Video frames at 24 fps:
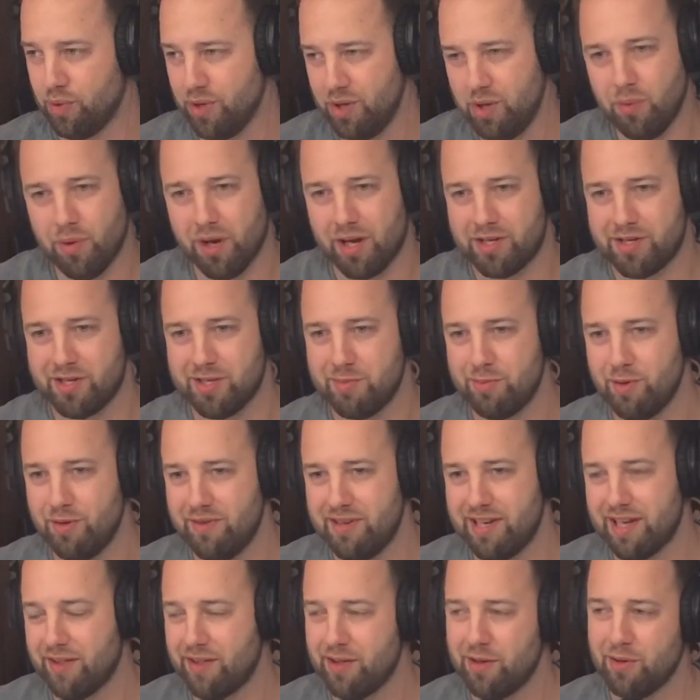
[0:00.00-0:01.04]
will you watch this
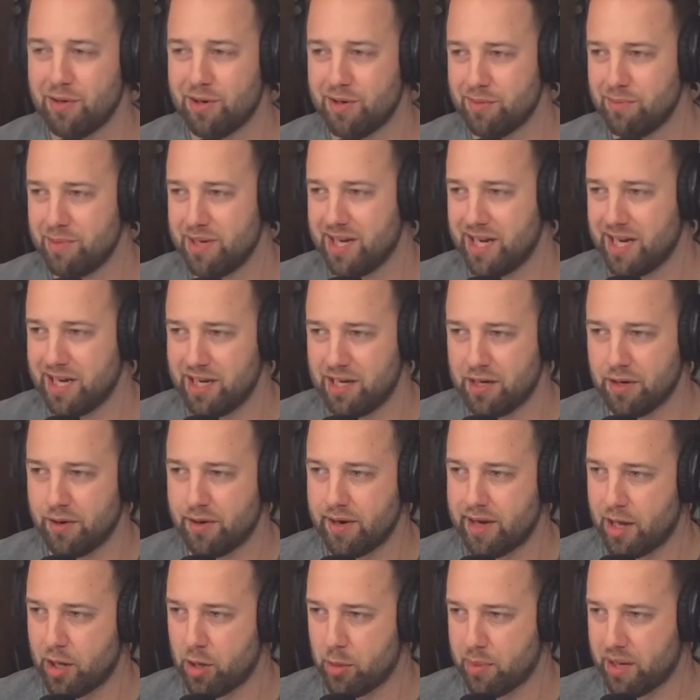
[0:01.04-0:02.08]
movie now that you heard me and Andy
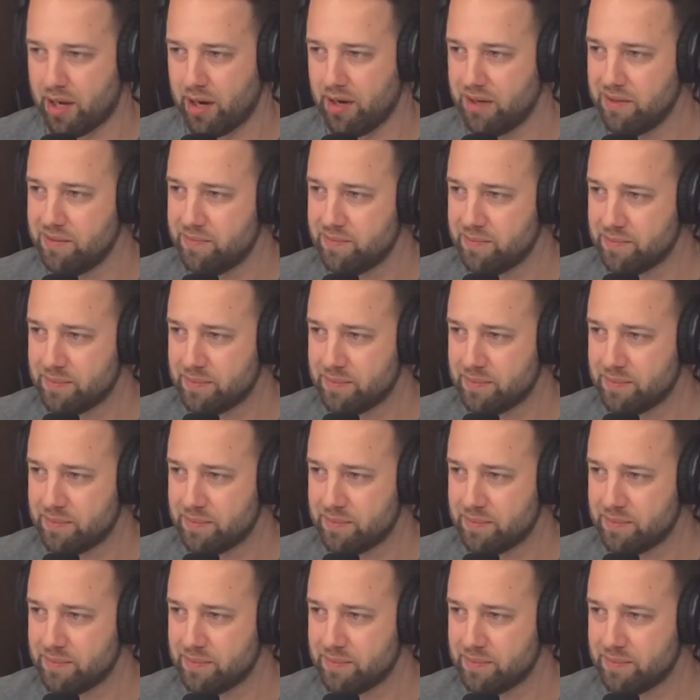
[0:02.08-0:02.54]
nerd out about it?